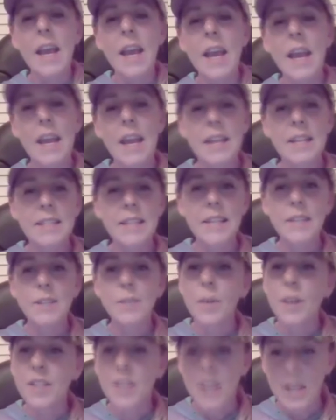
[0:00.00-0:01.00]
And I just
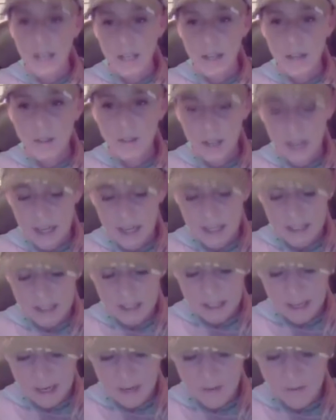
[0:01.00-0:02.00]
want to thank you ladies
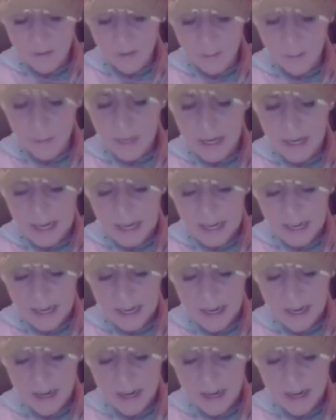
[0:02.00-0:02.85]
again for being